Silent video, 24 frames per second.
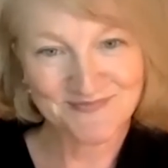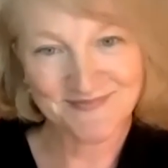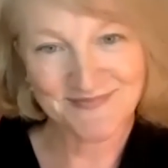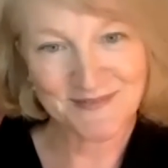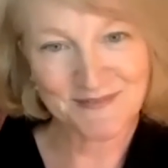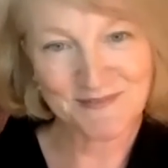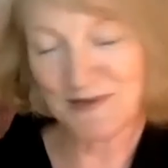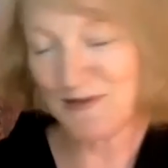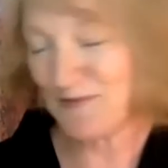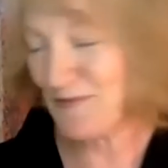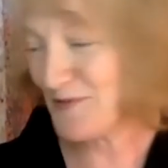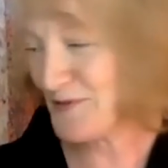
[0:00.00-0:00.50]
the
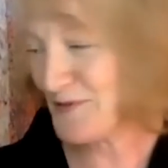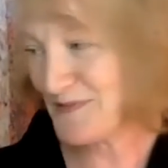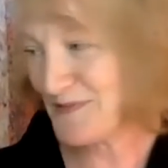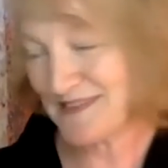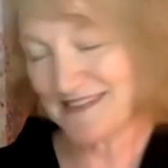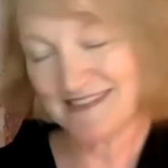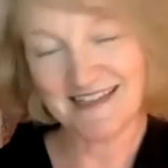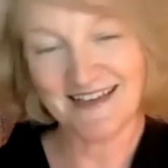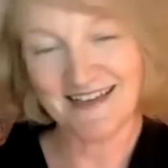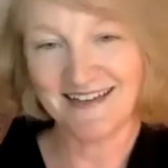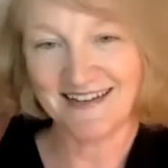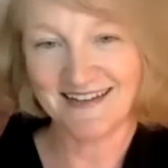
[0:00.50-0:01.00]
people
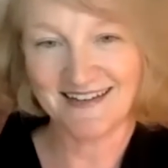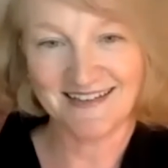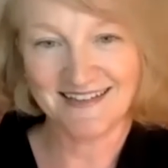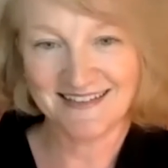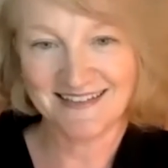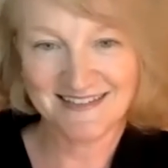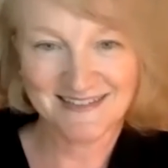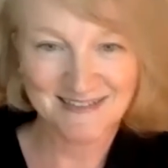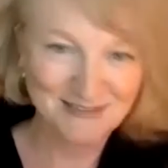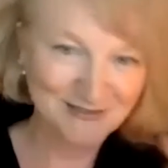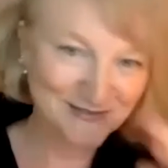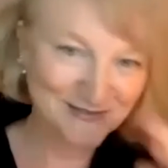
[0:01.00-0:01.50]
beside
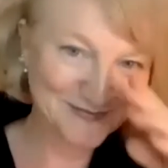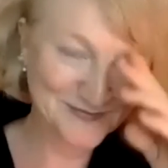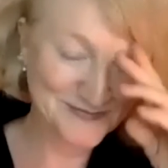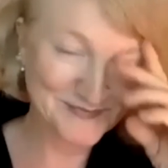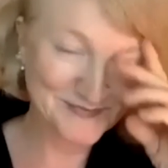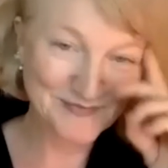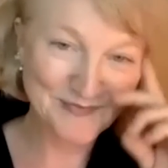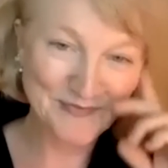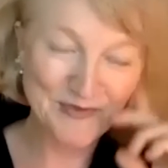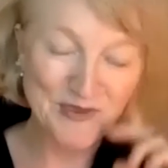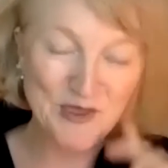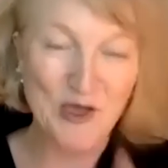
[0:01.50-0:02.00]
us.
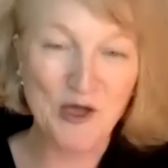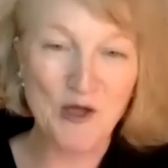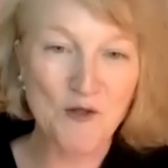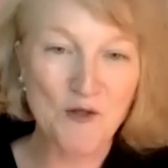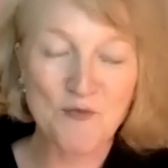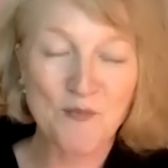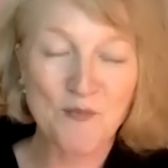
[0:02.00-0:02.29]
Yeah.